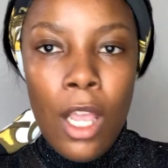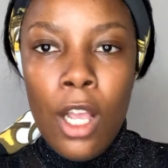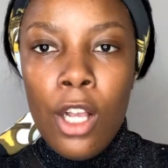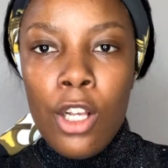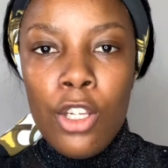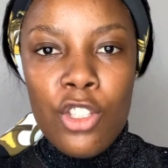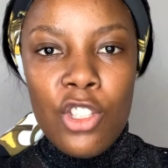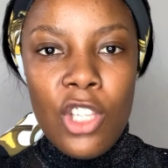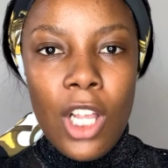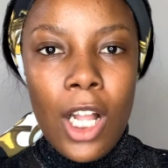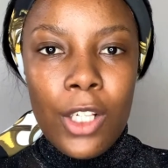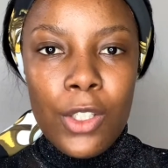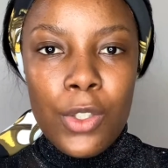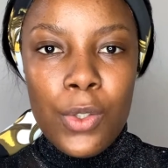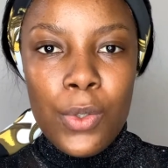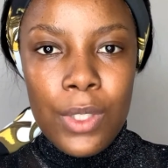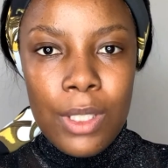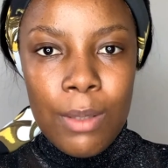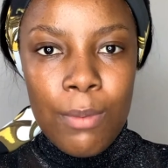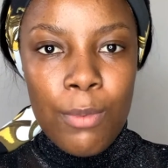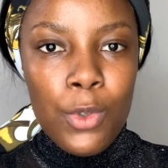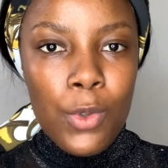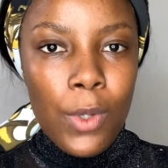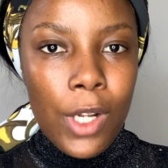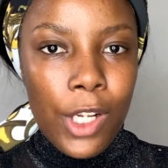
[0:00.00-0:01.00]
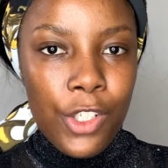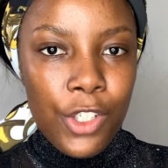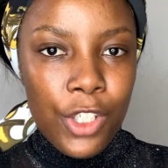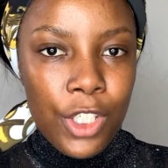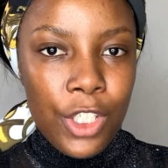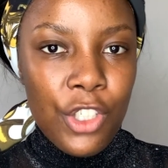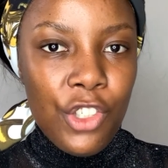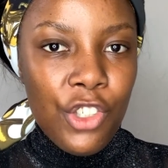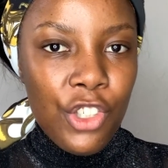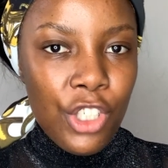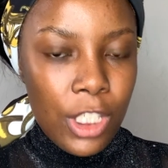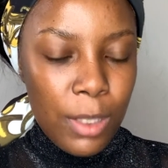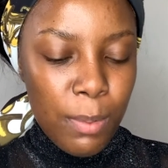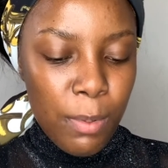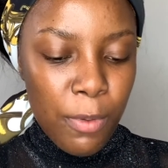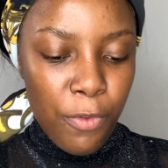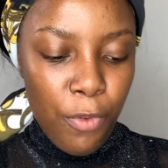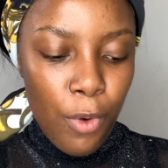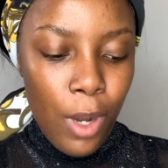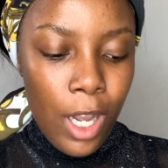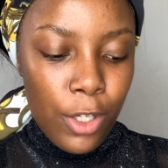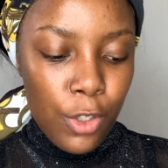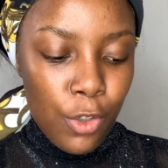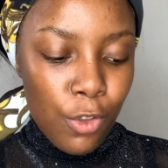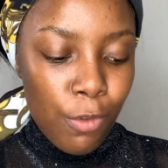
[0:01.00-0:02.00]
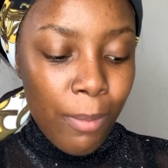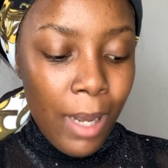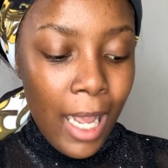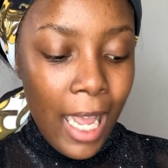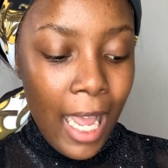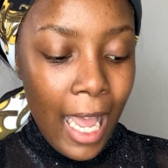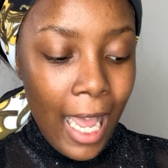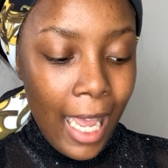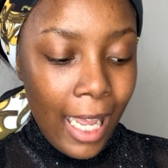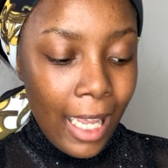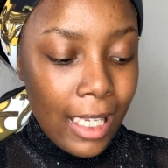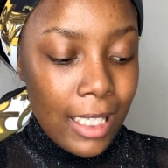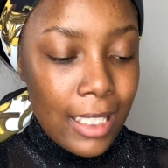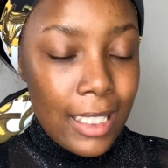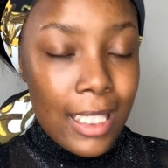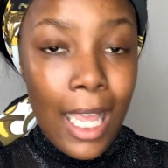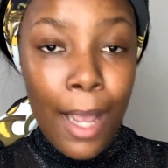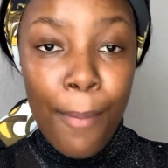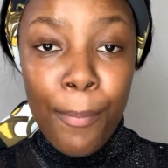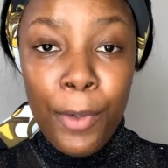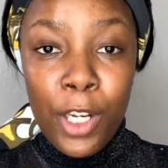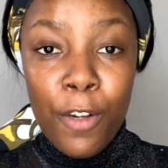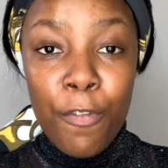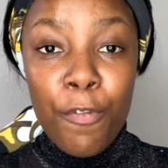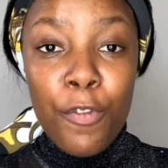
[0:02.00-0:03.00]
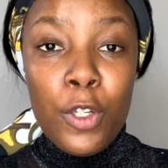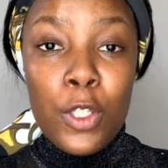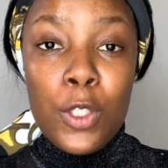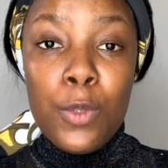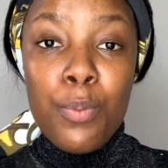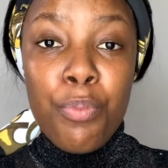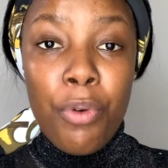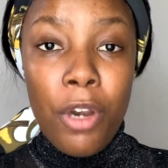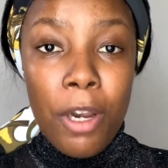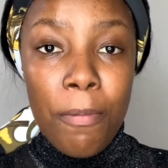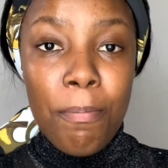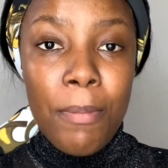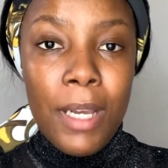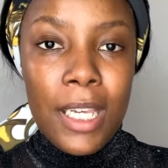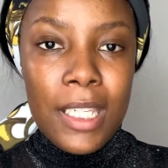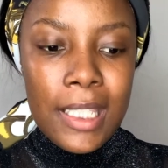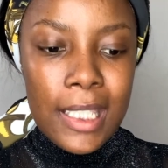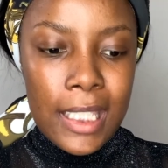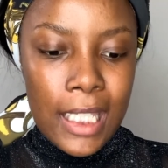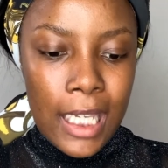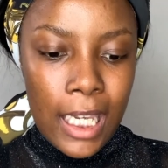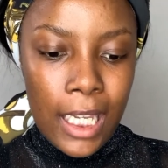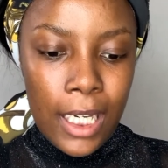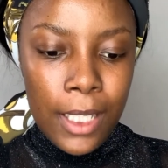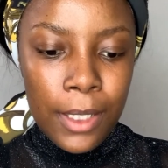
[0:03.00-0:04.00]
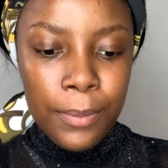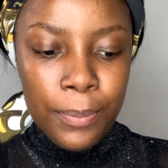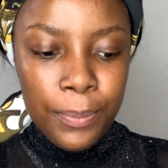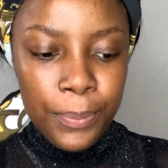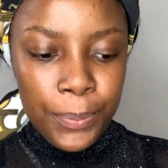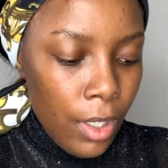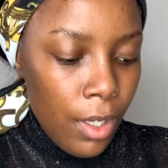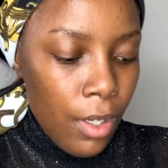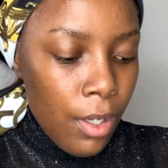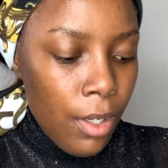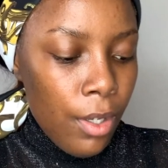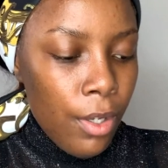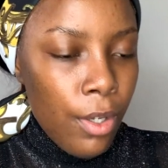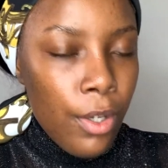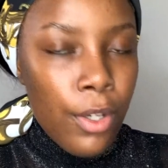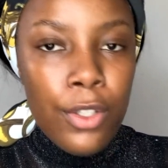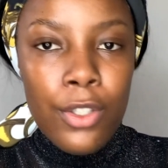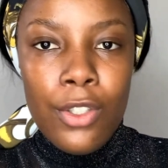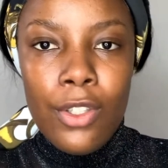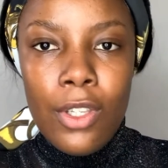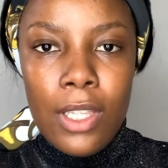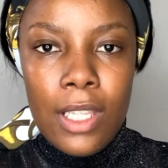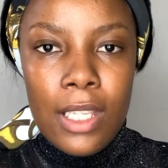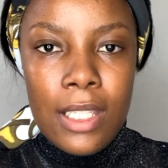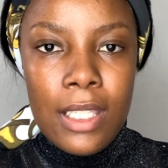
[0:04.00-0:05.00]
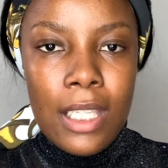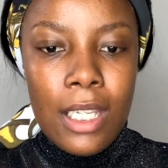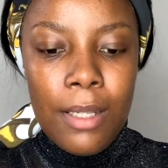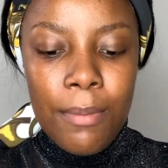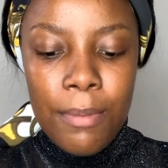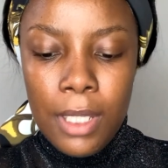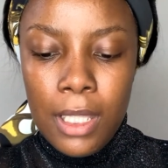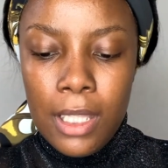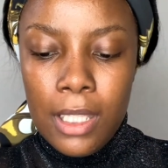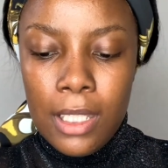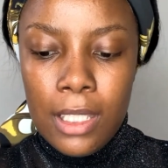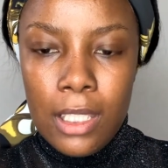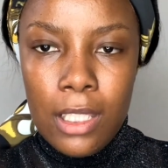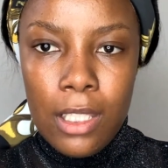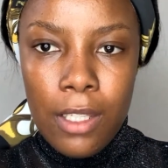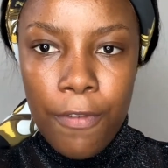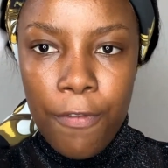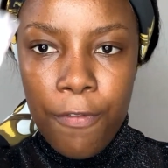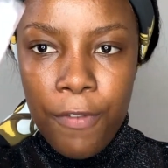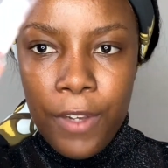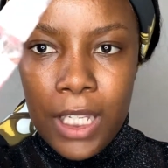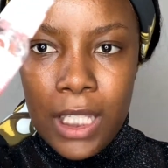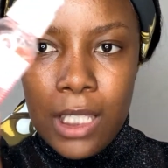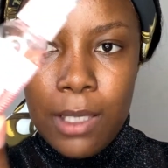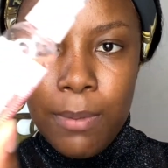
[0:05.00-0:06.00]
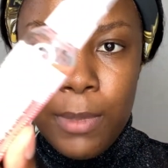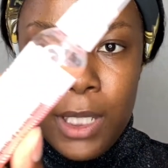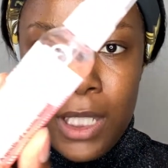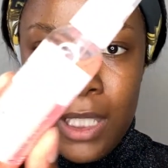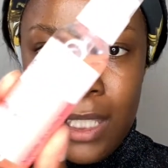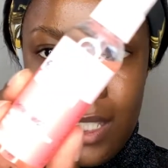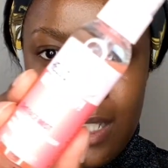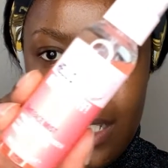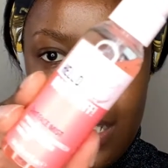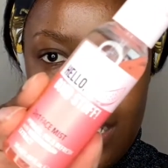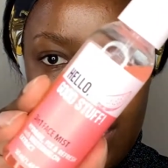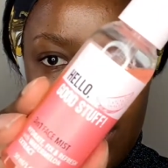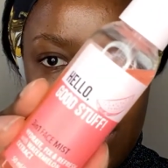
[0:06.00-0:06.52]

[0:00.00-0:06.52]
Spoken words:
So I'll do some swatches just before I do my eyes. I'm gonna first prep my skin. So they sent me this face mist.